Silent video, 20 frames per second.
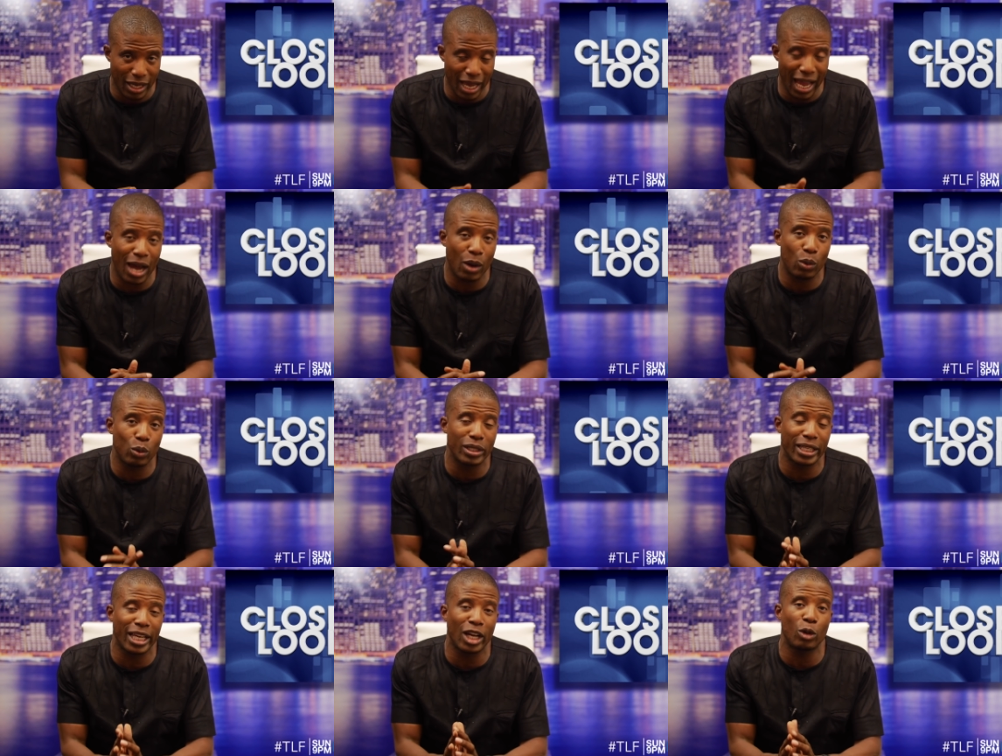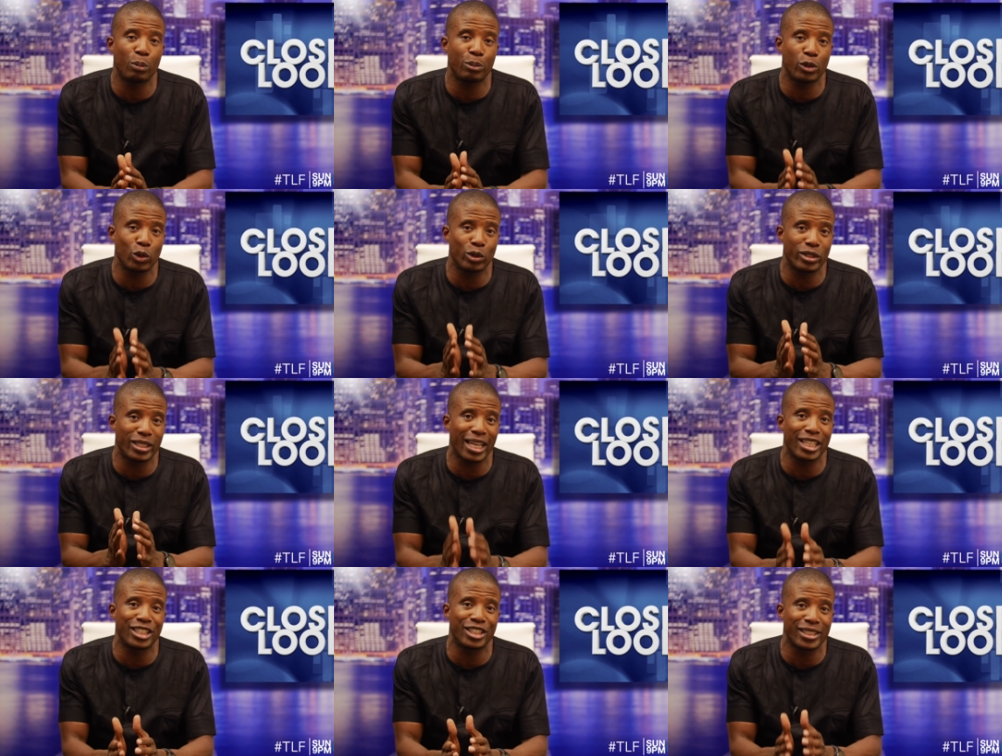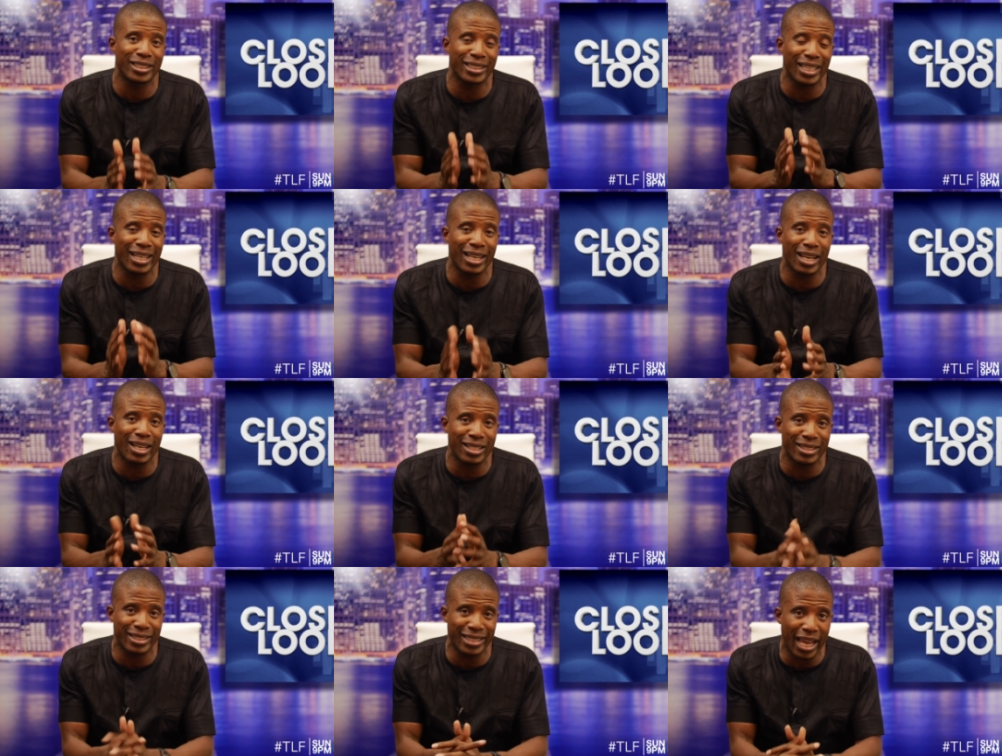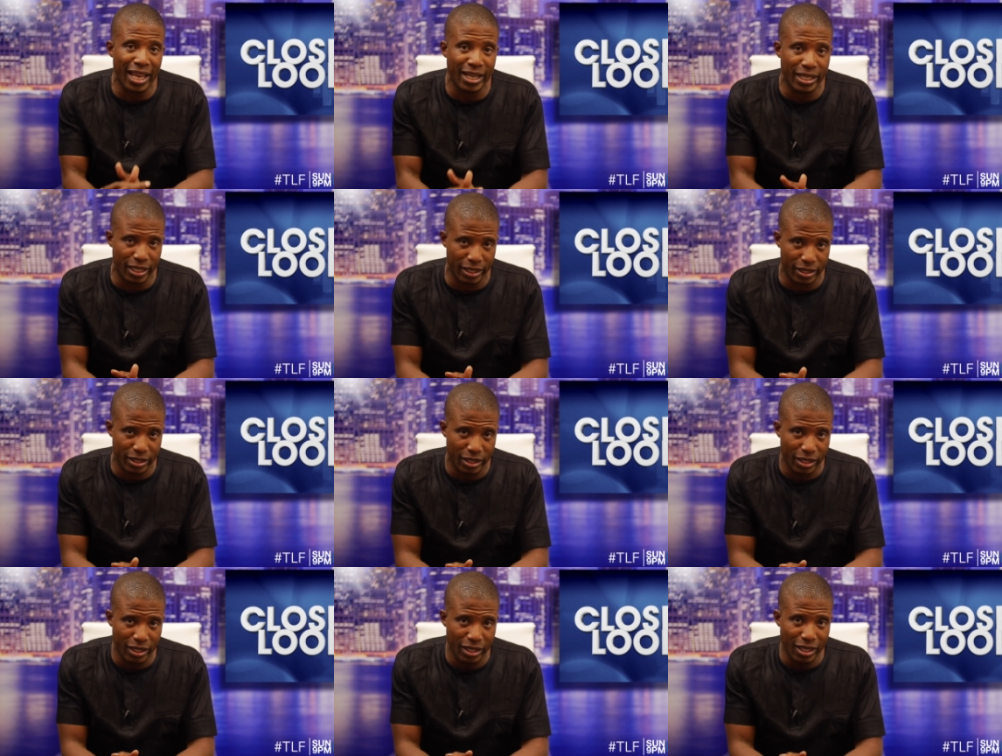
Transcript: I will help you digest and understand it.